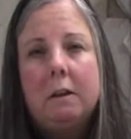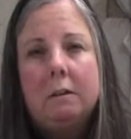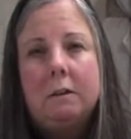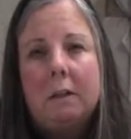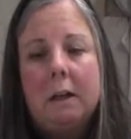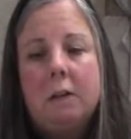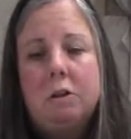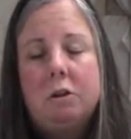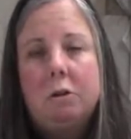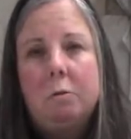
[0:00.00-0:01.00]
is a
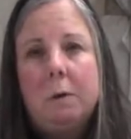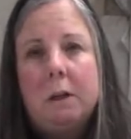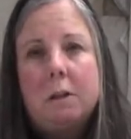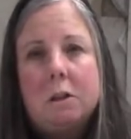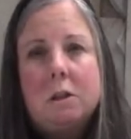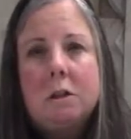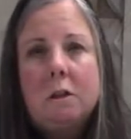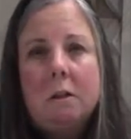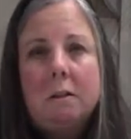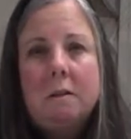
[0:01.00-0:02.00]
2-inch
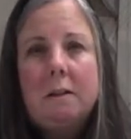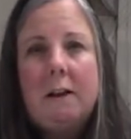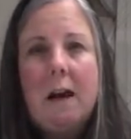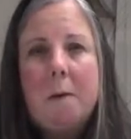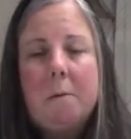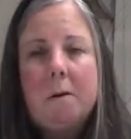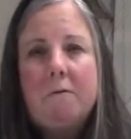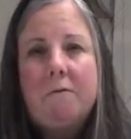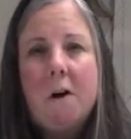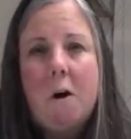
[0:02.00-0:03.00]
slab of
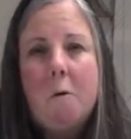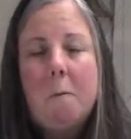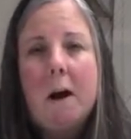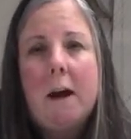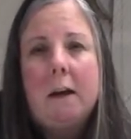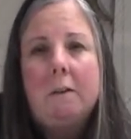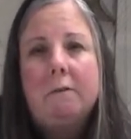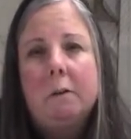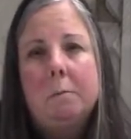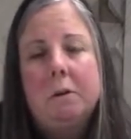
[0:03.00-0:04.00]
foam. I have
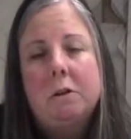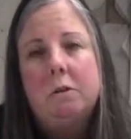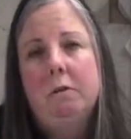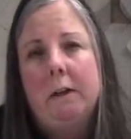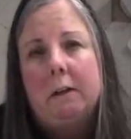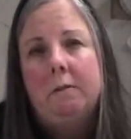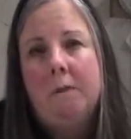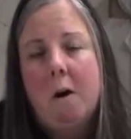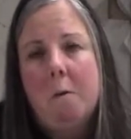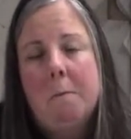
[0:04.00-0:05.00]
commercial grade
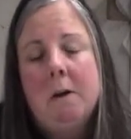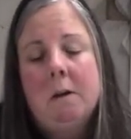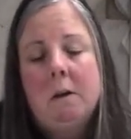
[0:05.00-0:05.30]
foam.